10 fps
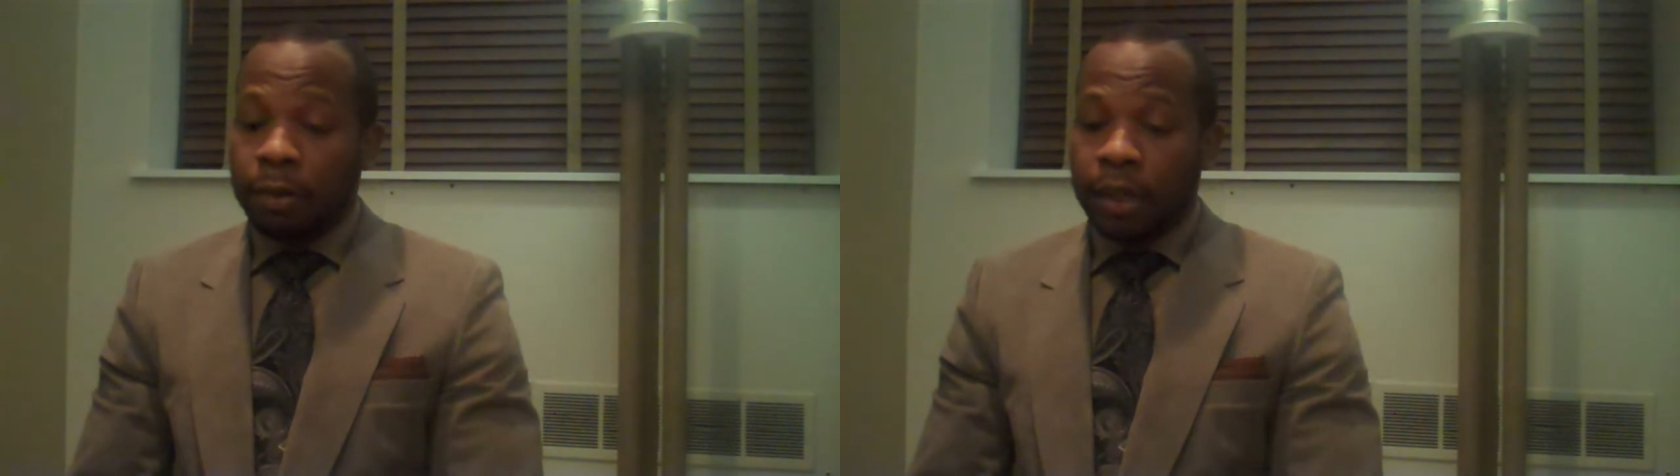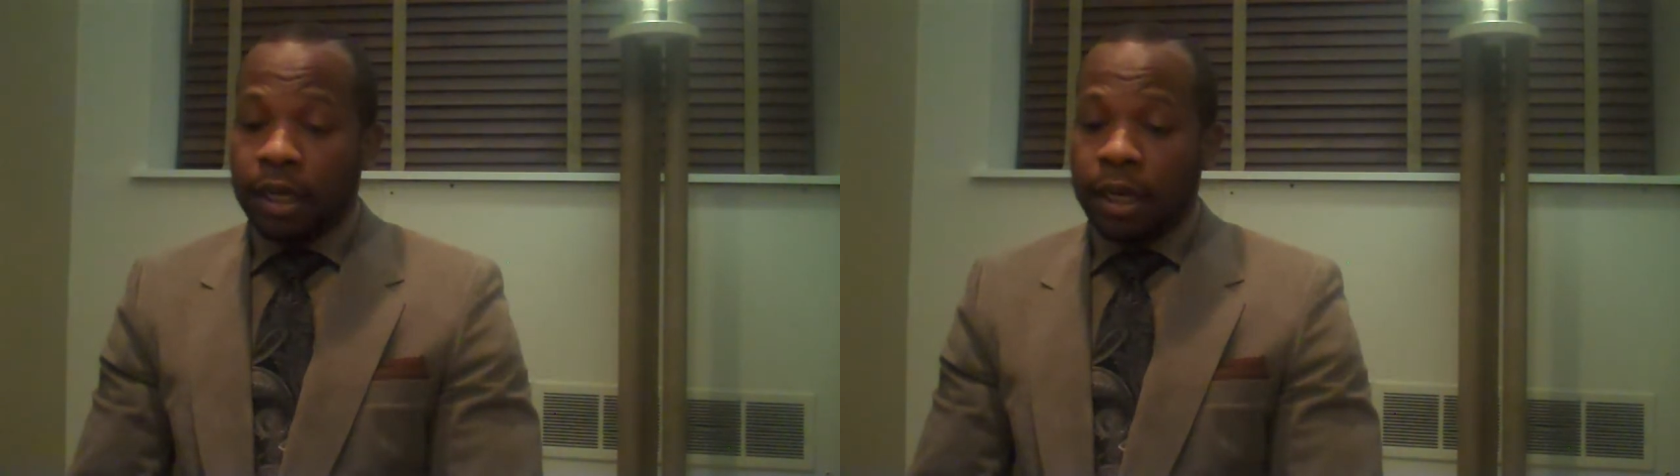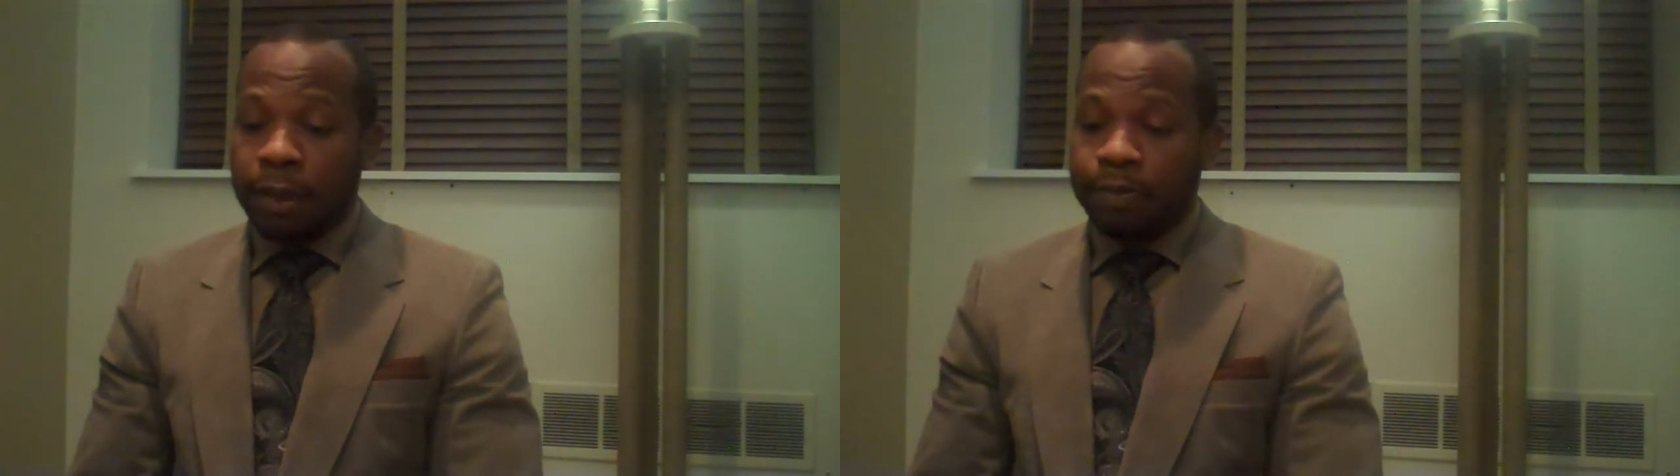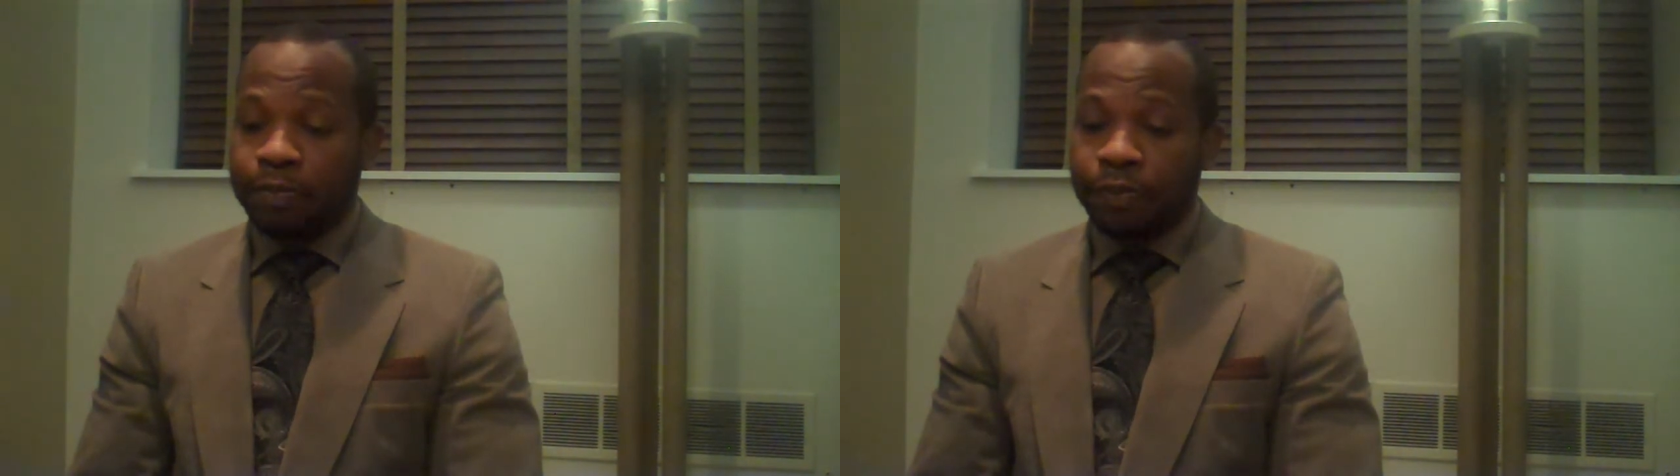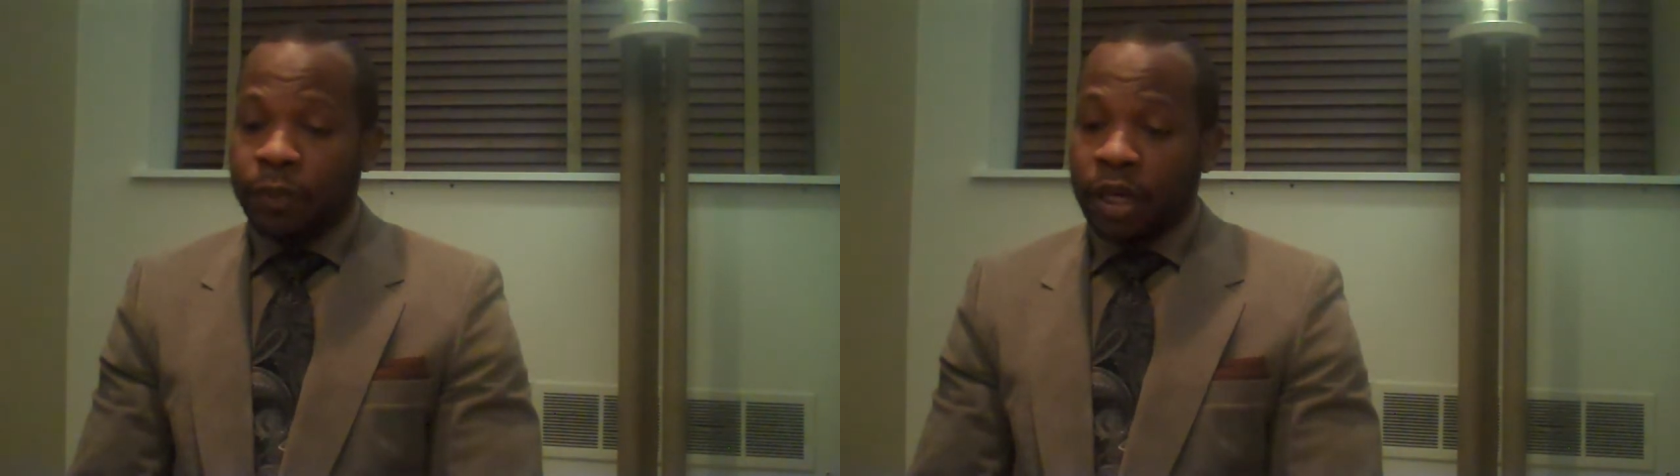But
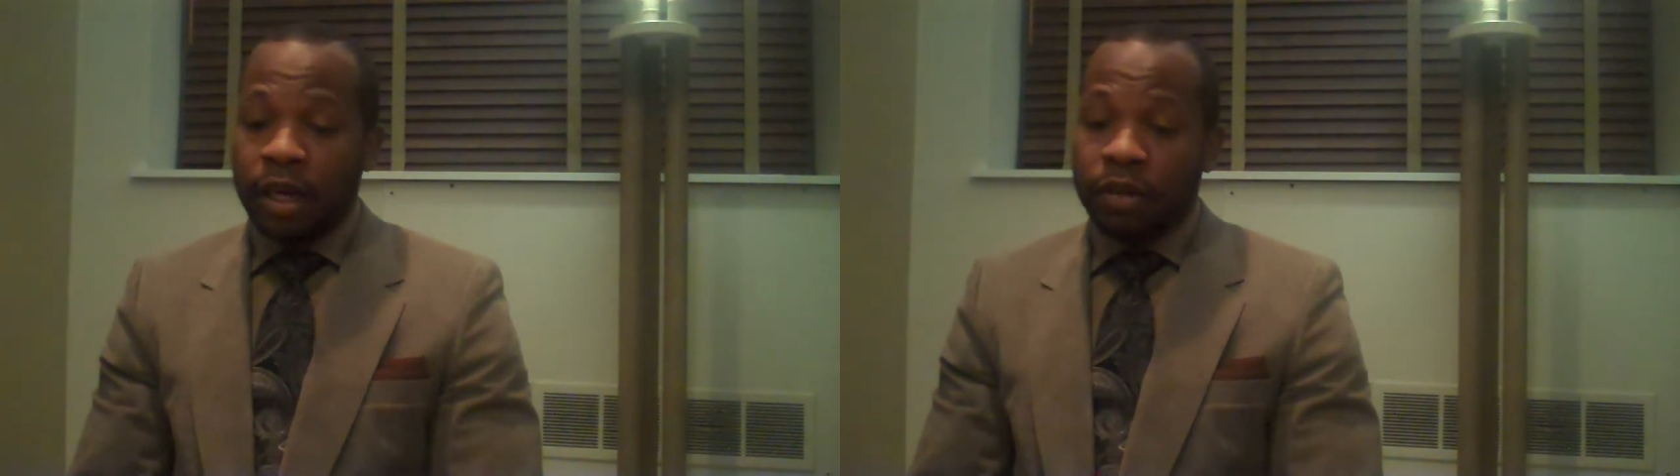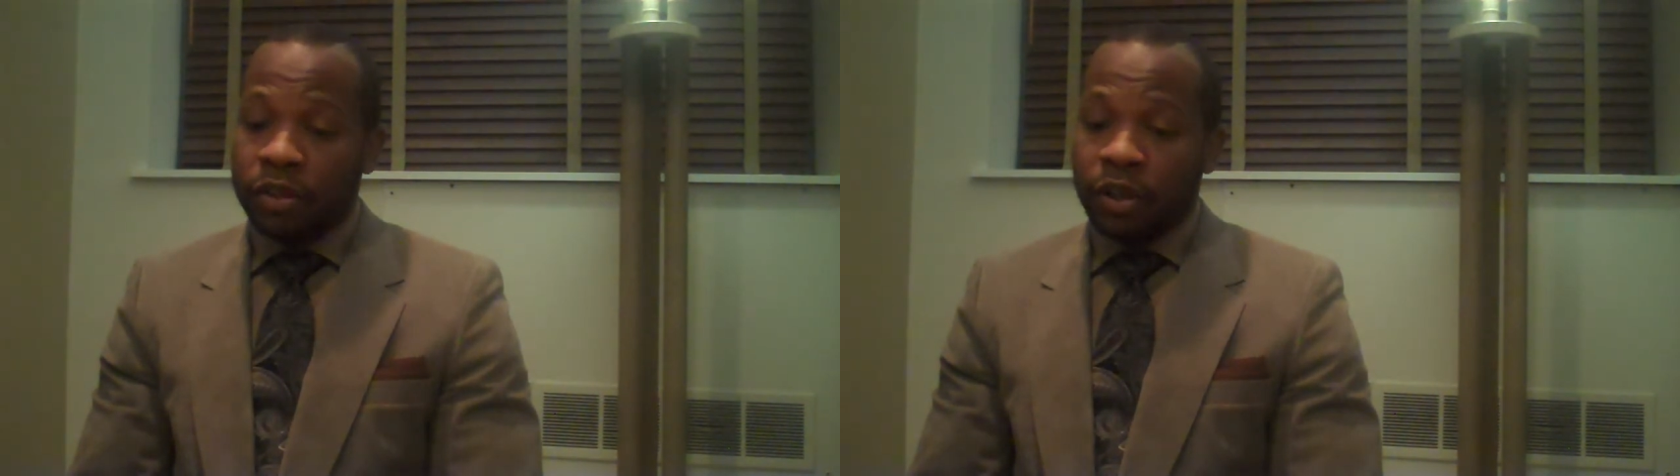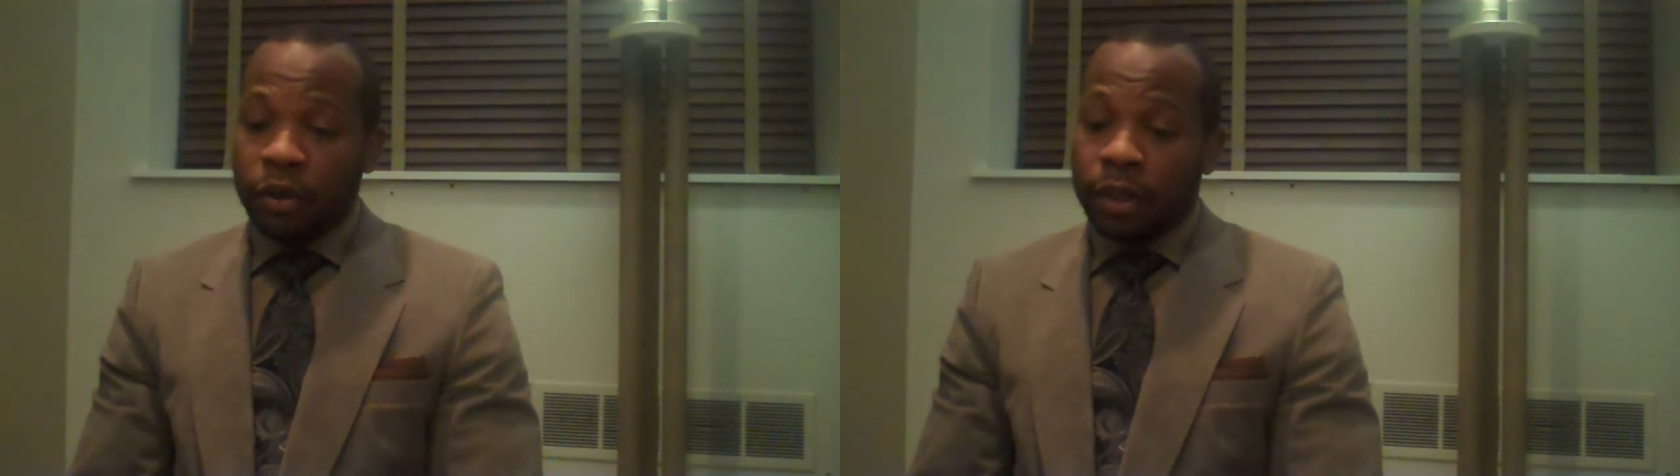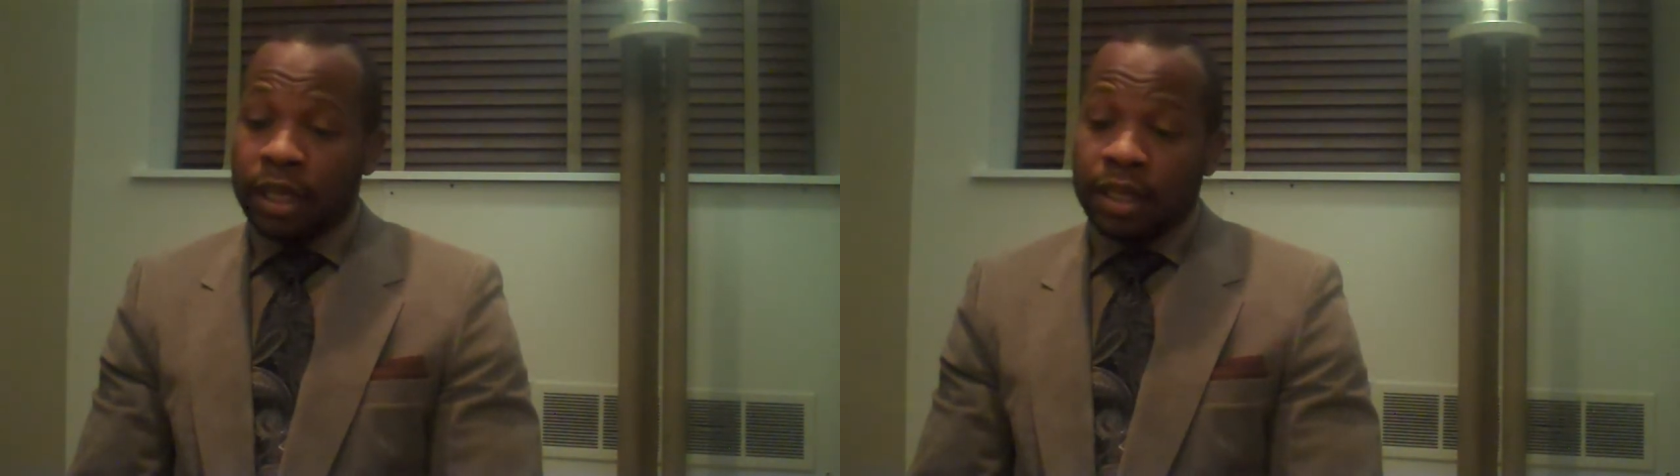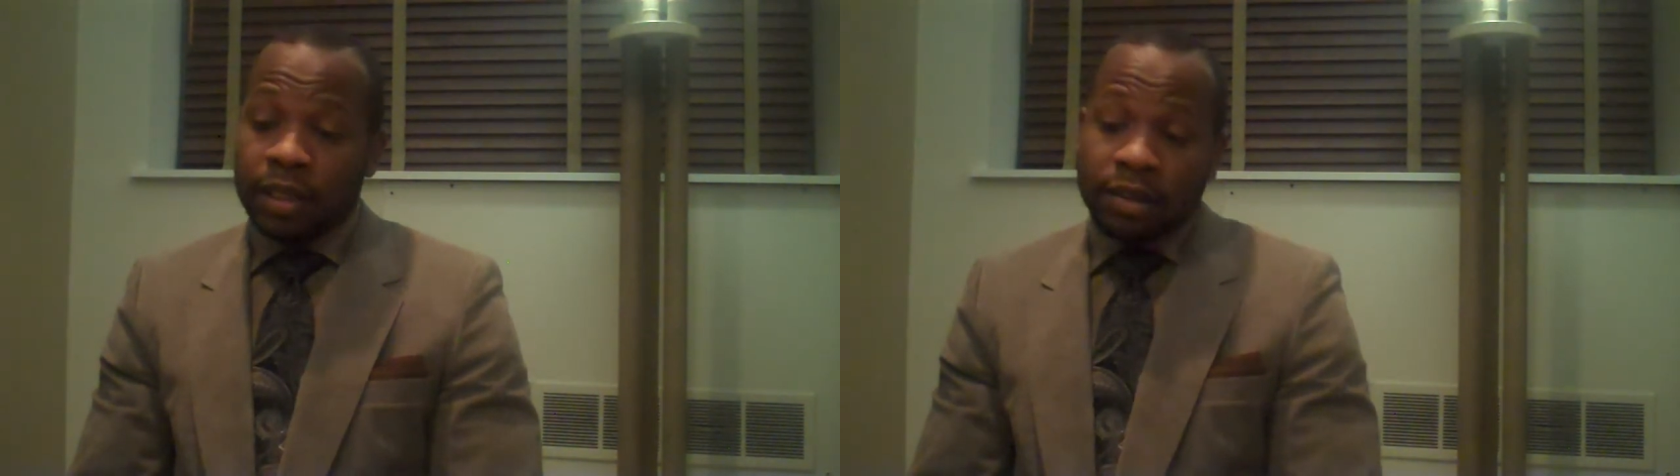so
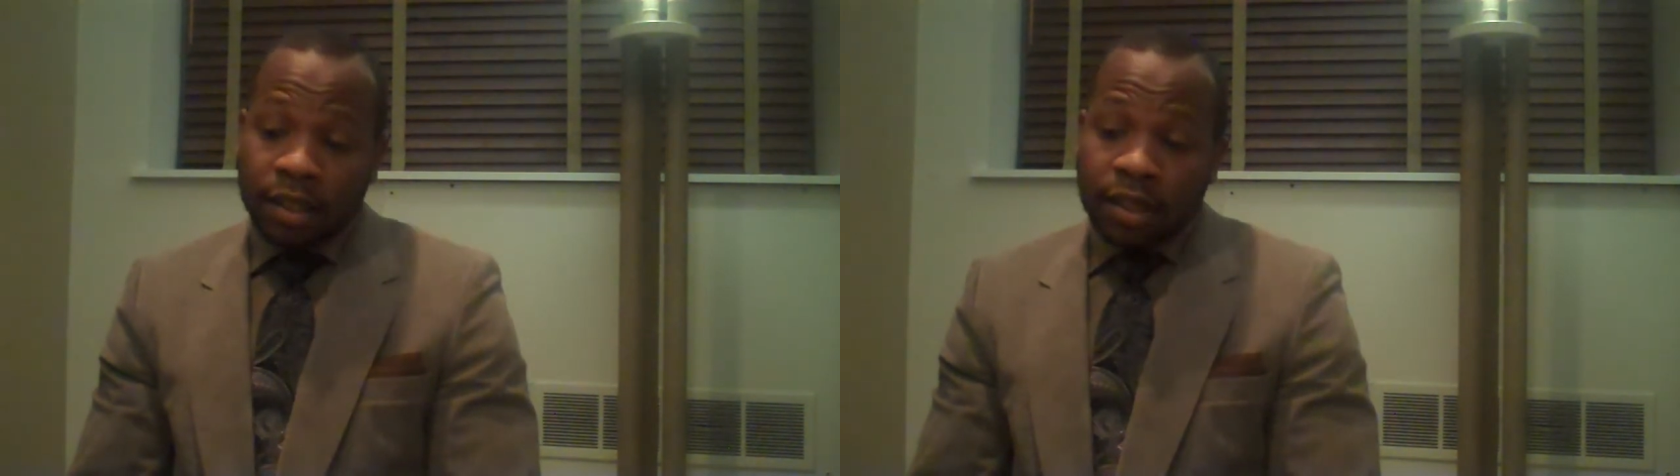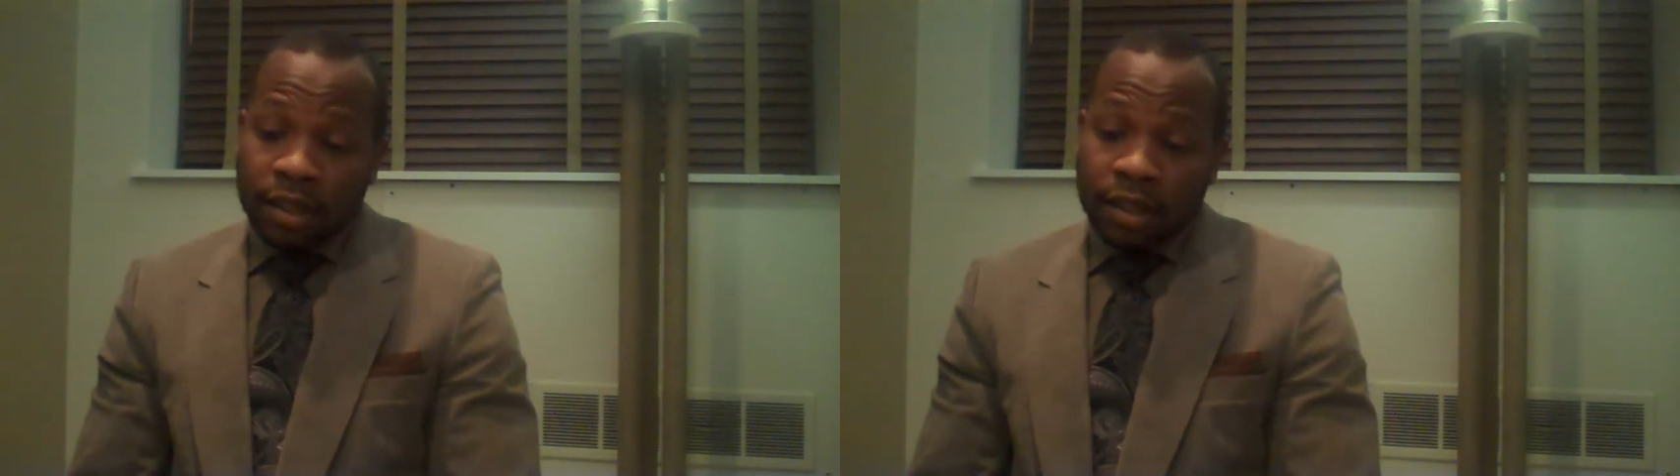and